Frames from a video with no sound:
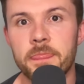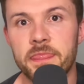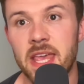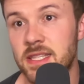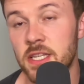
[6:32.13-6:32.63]

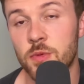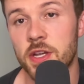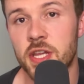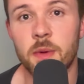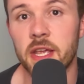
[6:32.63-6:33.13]
There's a
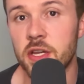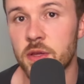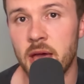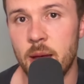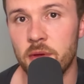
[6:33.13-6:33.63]
situation here where you could do
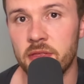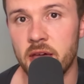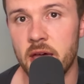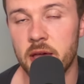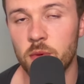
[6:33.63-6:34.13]
that
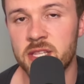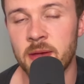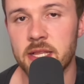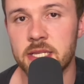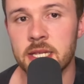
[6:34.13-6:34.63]
with
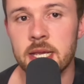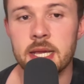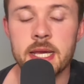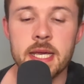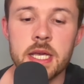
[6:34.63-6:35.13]
Spence.
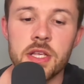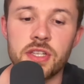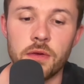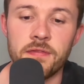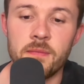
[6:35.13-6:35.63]

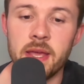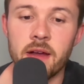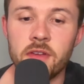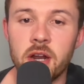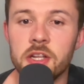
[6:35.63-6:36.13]
So for me,
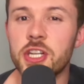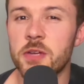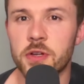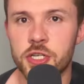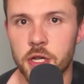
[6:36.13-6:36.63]
I've kind of changed
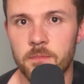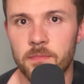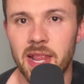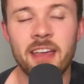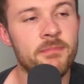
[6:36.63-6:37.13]
my tune.
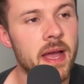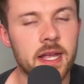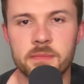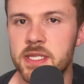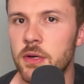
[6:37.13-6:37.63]
Left back,
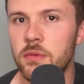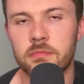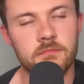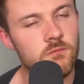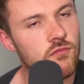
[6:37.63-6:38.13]
I'm still
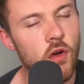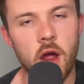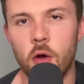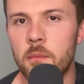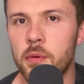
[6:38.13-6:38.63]
right
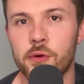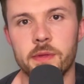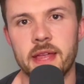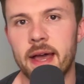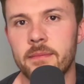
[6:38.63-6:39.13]
on board with
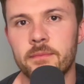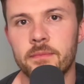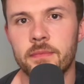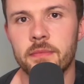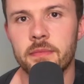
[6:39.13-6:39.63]
that.
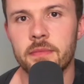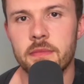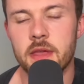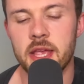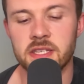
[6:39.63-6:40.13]

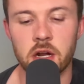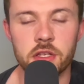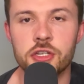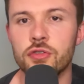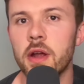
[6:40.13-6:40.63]
It's either
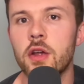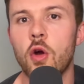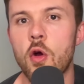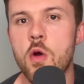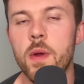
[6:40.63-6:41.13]
striker
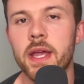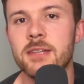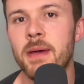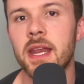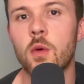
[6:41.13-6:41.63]
or a winger,
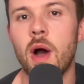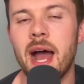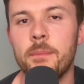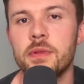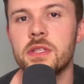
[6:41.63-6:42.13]
depending on what
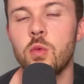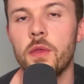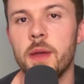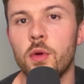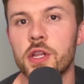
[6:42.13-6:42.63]
happens, what
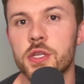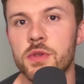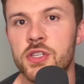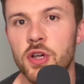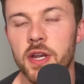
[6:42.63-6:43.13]
they want to do is
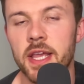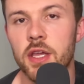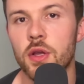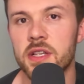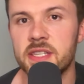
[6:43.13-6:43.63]
Sonny and
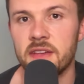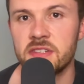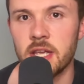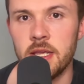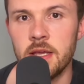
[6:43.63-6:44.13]

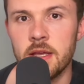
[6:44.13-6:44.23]
Kulusevski.